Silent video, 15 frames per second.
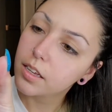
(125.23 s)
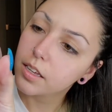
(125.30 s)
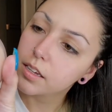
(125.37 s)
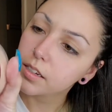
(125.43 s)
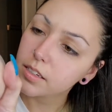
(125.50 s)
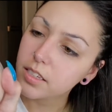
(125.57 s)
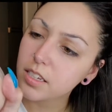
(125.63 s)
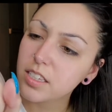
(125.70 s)

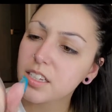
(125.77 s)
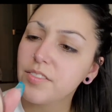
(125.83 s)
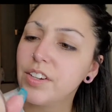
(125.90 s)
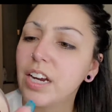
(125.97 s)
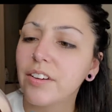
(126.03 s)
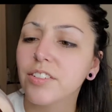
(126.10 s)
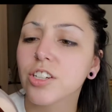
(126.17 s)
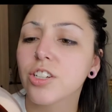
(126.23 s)
This doesn't even
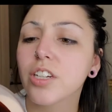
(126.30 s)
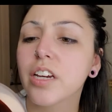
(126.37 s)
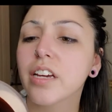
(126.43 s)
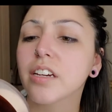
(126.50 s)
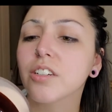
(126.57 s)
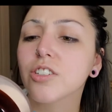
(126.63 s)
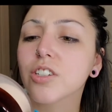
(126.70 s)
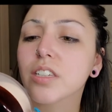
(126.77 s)
have a shade.
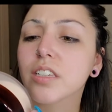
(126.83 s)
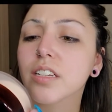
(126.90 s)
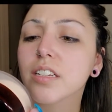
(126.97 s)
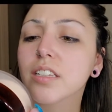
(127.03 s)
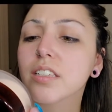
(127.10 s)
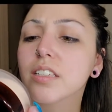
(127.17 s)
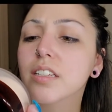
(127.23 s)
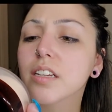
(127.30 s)
It just
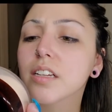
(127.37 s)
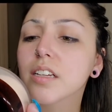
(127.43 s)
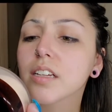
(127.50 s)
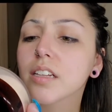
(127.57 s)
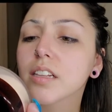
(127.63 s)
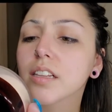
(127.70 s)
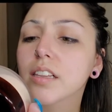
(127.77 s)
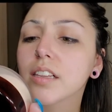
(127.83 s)
says
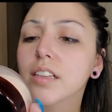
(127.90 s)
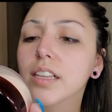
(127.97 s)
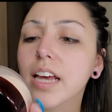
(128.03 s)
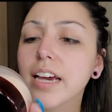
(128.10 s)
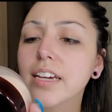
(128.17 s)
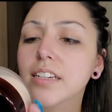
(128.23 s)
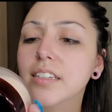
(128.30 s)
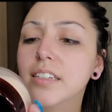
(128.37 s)

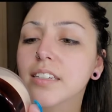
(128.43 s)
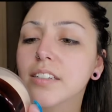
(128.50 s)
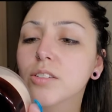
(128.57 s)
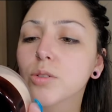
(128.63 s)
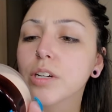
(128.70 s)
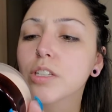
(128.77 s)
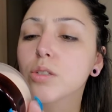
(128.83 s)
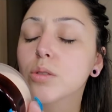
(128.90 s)
light,
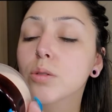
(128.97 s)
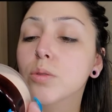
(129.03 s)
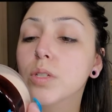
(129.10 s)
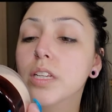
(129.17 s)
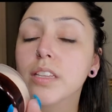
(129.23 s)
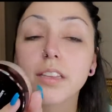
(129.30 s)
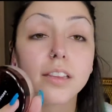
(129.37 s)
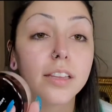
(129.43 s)

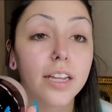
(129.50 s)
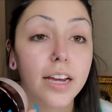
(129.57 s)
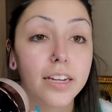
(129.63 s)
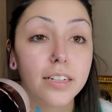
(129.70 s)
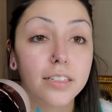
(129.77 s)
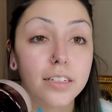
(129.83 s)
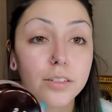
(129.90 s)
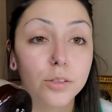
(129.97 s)
translucent
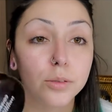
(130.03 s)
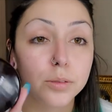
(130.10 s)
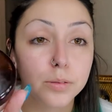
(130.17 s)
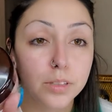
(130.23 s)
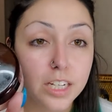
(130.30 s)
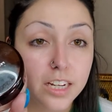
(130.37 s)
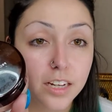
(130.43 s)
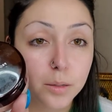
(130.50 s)
light,
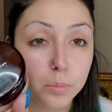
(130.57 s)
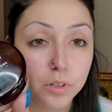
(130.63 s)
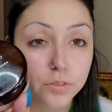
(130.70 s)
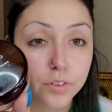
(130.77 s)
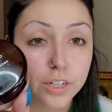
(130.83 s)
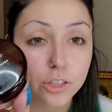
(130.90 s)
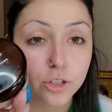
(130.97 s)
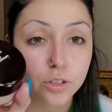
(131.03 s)
clean
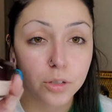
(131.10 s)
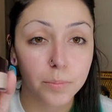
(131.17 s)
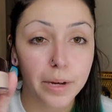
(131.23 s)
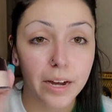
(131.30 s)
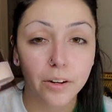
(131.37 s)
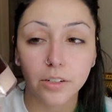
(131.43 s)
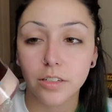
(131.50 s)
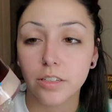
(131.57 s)
professional
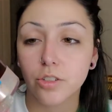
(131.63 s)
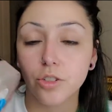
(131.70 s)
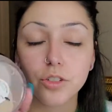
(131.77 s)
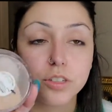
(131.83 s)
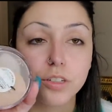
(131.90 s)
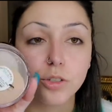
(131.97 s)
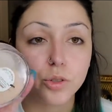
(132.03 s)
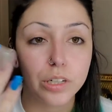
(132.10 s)
powder. It's
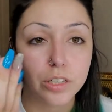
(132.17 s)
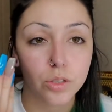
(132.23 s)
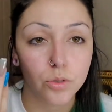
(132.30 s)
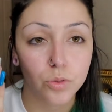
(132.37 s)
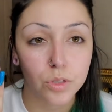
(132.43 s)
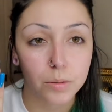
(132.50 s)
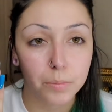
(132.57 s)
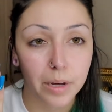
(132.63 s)
just a
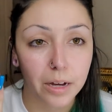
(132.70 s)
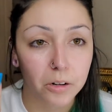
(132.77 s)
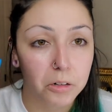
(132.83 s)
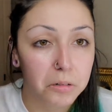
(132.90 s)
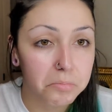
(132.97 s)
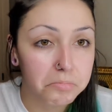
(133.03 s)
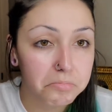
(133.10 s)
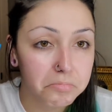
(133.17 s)
translucent
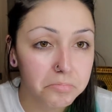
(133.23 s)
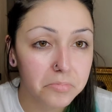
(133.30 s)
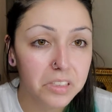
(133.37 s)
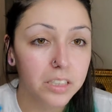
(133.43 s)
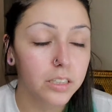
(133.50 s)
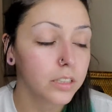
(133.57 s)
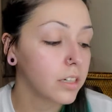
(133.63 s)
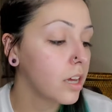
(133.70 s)
powder.
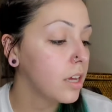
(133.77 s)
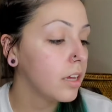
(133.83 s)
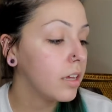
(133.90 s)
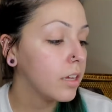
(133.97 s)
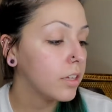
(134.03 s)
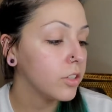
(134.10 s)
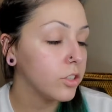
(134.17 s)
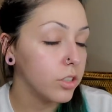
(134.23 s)

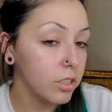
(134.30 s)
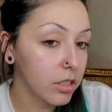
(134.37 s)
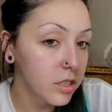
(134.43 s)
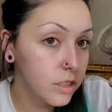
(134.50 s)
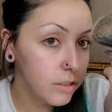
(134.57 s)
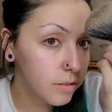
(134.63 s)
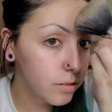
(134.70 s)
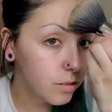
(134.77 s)

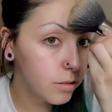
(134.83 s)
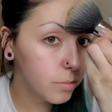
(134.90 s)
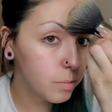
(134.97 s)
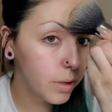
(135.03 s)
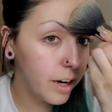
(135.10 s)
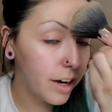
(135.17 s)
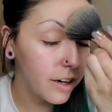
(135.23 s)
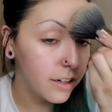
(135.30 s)
Just
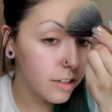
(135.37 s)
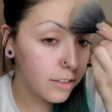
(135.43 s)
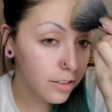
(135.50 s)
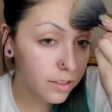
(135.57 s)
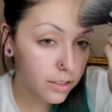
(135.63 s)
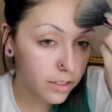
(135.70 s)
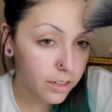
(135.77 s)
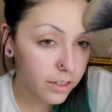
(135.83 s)
pat it
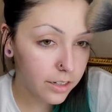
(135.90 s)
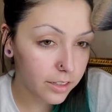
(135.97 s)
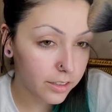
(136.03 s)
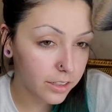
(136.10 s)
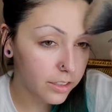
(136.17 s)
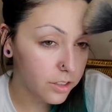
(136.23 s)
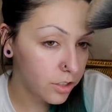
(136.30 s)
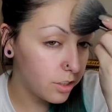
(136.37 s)
on. I
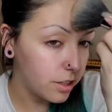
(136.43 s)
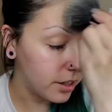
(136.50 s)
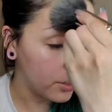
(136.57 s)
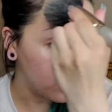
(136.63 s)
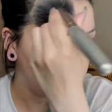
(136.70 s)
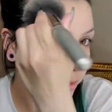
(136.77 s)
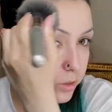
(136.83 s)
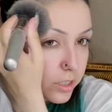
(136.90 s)
like to kind of
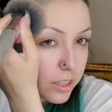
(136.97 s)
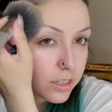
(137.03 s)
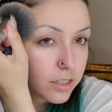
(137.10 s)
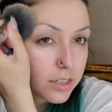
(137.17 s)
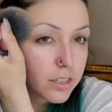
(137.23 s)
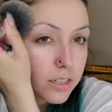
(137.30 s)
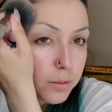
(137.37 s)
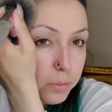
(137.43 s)
use a
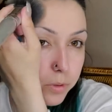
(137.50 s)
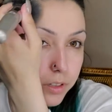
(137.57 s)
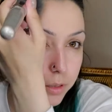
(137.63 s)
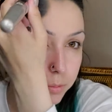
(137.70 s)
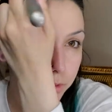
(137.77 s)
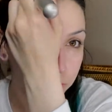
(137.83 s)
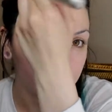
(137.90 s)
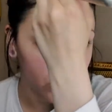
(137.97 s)
stippling
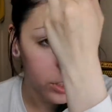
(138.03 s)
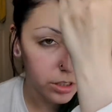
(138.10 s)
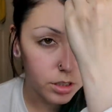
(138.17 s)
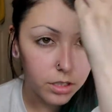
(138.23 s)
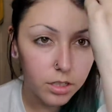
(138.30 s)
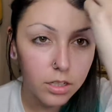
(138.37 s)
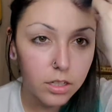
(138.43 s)
motion,